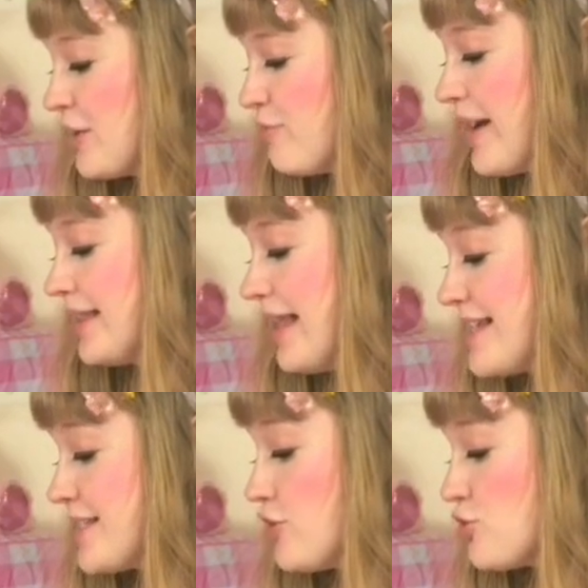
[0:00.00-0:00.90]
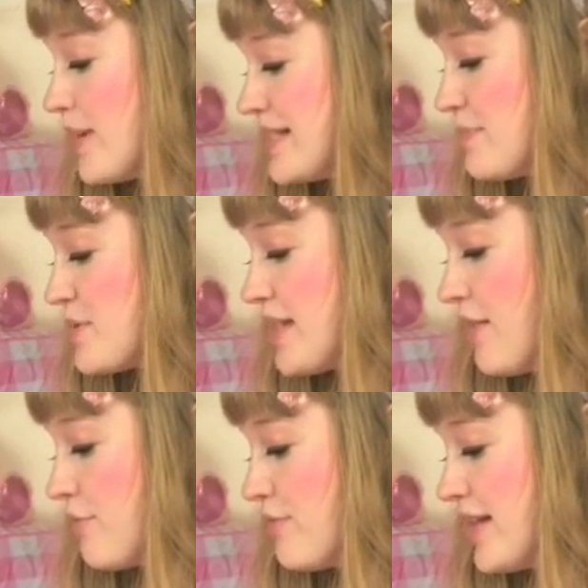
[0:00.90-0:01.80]
You've paid less than
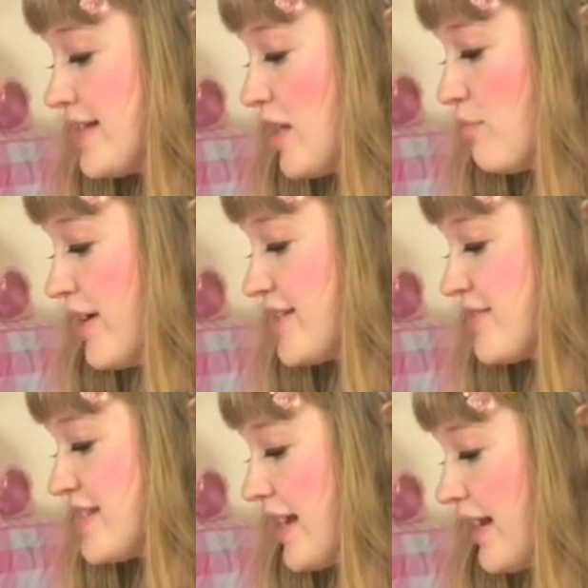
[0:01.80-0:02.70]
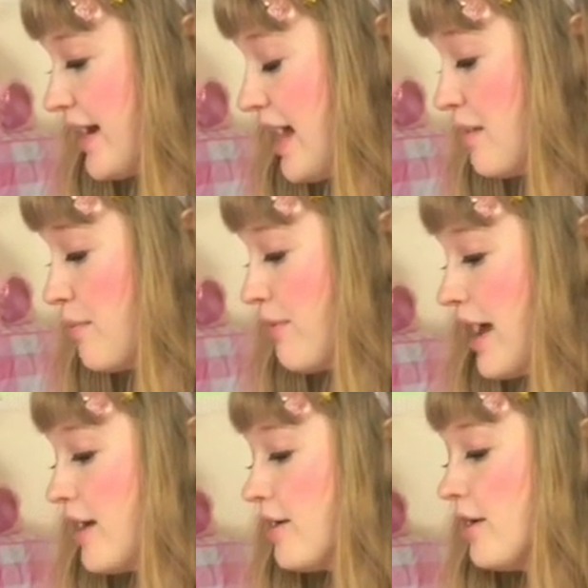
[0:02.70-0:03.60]
20% the retail price for second-hand
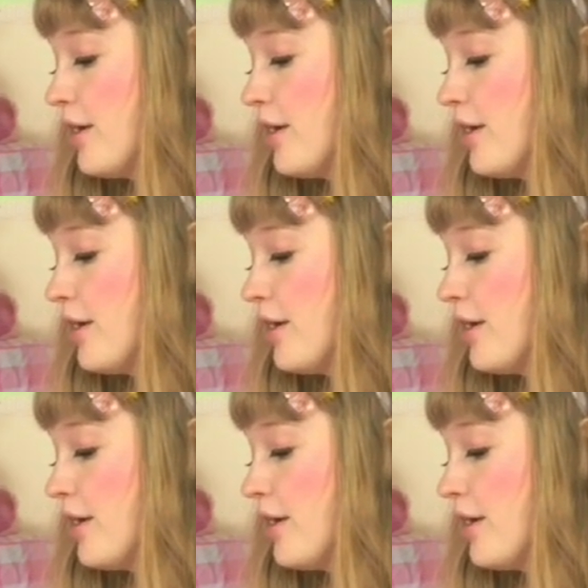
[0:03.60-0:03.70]
brand.